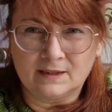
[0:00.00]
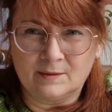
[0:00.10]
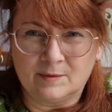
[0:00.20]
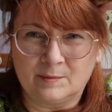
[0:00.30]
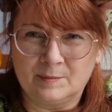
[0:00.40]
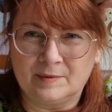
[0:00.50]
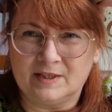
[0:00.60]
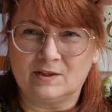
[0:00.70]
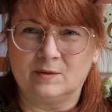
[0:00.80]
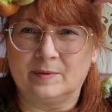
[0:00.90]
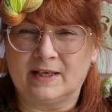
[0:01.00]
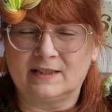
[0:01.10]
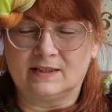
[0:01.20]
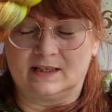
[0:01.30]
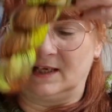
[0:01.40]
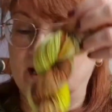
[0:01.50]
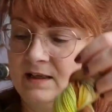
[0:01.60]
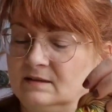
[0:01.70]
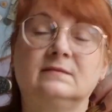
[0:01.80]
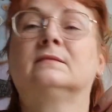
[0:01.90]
That one won't be too bad as a hat.